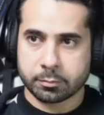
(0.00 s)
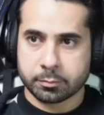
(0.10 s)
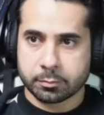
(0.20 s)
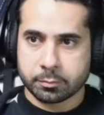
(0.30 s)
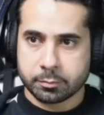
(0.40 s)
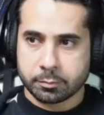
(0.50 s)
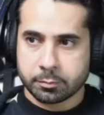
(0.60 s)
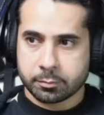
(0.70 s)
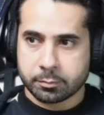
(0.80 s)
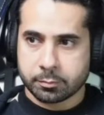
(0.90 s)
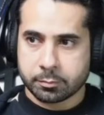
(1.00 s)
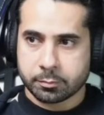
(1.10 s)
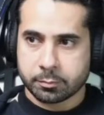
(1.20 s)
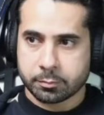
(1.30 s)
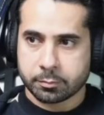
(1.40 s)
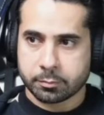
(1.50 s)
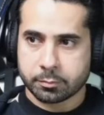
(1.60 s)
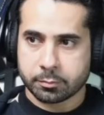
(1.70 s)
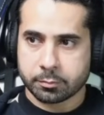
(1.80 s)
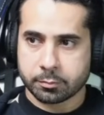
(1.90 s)

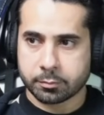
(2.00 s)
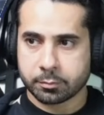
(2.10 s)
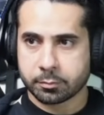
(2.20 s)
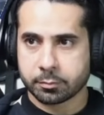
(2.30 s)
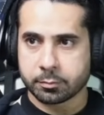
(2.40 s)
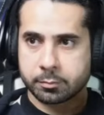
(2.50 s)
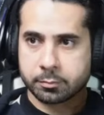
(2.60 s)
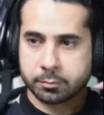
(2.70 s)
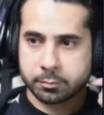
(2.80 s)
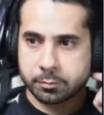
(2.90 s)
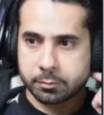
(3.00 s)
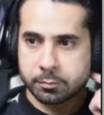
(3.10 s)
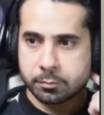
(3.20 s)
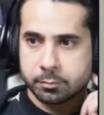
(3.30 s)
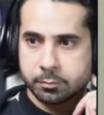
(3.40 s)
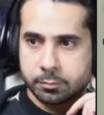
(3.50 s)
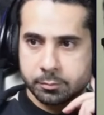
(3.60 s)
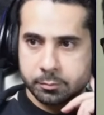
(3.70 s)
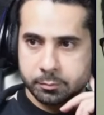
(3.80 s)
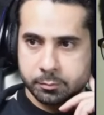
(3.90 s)

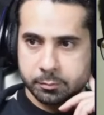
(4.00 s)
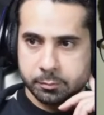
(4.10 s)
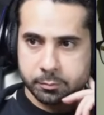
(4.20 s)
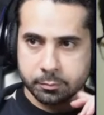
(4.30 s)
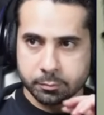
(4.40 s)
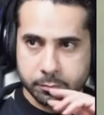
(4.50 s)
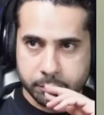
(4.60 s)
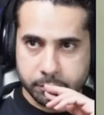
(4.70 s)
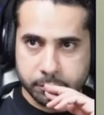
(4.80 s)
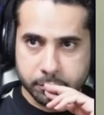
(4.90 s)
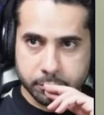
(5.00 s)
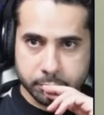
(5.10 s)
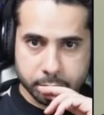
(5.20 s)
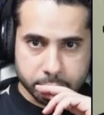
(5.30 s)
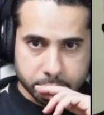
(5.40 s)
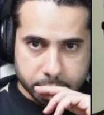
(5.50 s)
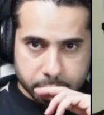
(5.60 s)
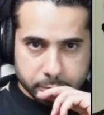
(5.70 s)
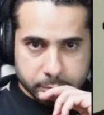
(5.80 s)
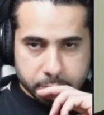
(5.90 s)

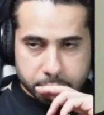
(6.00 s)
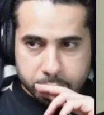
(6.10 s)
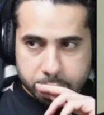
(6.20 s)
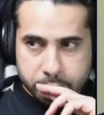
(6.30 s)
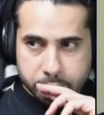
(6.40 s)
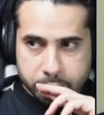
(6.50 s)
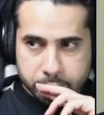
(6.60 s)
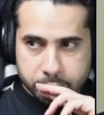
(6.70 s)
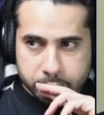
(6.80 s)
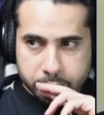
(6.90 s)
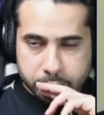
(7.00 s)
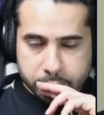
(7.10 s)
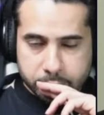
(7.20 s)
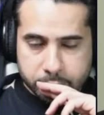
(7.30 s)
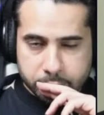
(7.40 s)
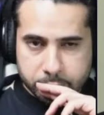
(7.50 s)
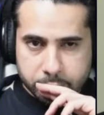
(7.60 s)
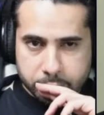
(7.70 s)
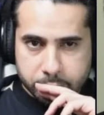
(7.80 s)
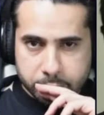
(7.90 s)
No words are spoken by the person on screen.